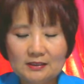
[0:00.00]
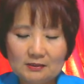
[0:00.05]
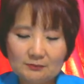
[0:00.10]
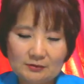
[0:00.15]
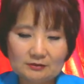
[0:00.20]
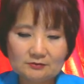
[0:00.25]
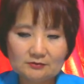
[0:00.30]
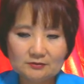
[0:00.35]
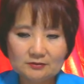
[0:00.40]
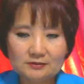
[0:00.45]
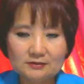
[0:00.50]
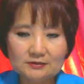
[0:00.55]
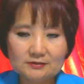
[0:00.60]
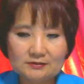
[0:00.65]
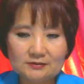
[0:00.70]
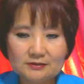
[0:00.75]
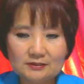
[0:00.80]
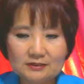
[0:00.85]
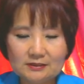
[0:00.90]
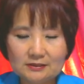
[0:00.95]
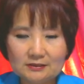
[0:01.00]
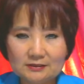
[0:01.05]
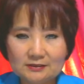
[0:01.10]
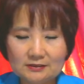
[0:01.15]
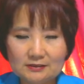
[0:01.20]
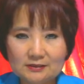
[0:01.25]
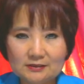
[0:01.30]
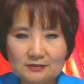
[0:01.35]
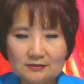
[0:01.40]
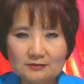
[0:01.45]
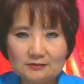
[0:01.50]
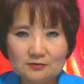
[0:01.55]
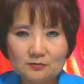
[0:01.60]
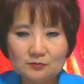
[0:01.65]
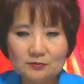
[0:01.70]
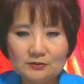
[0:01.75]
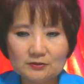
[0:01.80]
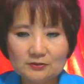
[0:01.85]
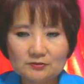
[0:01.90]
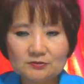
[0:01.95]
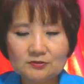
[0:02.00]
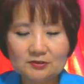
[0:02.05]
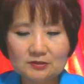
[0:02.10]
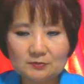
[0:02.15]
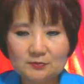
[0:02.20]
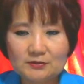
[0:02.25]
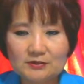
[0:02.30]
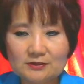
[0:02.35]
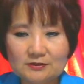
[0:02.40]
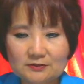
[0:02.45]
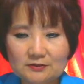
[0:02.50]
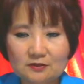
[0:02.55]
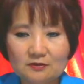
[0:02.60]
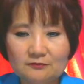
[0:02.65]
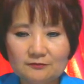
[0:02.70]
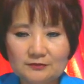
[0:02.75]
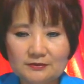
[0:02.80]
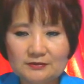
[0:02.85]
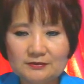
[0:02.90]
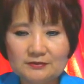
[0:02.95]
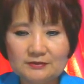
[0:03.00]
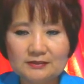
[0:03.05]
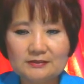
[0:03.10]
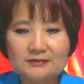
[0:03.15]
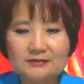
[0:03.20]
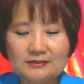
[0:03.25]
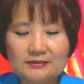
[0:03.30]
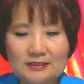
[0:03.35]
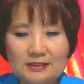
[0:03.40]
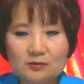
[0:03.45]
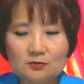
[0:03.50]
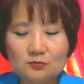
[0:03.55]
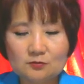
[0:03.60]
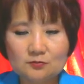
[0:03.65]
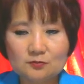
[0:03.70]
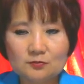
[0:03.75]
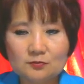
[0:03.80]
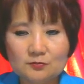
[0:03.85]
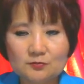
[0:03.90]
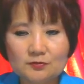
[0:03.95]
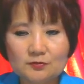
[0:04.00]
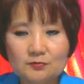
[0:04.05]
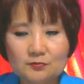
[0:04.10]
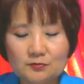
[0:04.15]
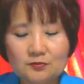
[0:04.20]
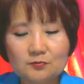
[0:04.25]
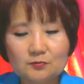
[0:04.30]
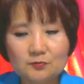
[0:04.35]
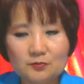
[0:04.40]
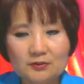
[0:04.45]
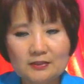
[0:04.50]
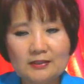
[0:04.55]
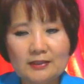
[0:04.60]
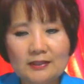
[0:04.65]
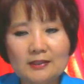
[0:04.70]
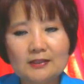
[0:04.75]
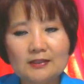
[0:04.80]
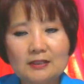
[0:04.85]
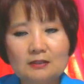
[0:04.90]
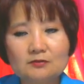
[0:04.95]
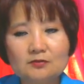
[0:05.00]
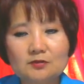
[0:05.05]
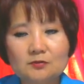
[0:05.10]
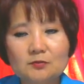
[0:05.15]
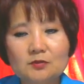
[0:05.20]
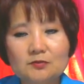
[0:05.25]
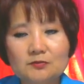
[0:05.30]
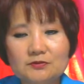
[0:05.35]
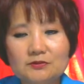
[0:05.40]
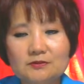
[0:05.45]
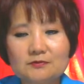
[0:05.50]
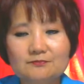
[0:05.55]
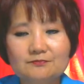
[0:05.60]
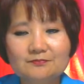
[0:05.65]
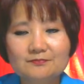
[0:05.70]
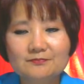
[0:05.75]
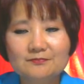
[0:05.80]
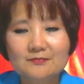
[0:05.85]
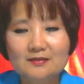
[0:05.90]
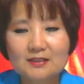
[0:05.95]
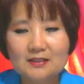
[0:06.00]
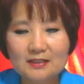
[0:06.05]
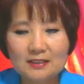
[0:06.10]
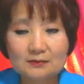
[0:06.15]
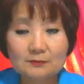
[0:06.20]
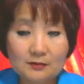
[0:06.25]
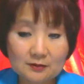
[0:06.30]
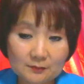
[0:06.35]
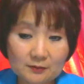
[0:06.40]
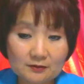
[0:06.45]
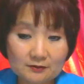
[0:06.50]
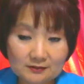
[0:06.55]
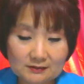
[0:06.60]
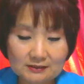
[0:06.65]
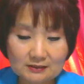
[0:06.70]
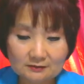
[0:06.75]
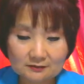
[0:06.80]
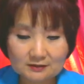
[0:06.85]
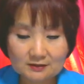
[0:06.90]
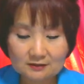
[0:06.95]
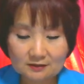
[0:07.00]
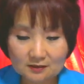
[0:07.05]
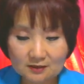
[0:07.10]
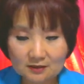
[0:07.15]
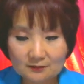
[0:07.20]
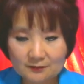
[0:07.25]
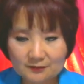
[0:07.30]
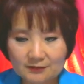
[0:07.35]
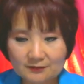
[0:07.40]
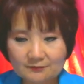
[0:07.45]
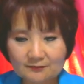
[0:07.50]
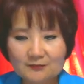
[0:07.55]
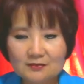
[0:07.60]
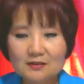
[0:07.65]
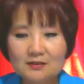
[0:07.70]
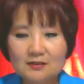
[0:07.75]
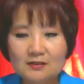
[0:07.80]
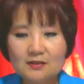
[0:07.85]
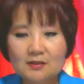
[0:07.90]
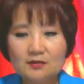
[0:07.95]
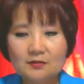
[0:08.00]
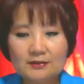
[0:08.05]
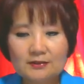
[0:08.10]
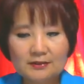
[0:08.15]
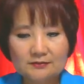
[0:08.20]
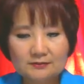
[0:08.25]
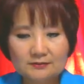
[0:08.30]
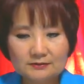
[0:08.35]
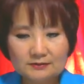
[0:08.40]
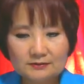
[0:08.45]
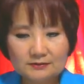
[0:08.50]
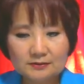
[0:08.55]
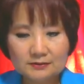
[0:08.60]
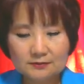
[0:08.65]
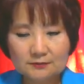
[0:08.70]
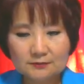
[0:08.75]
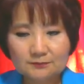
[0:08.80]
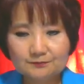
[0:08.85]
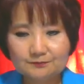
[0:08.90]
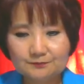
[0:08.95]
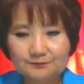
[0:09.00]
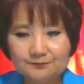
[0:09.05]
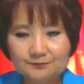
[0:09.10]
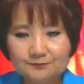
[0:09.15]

and I'm actually sitting in what used to be his office that's now the room where I hang out the most at my parents' house in Columbia. Okay, see you.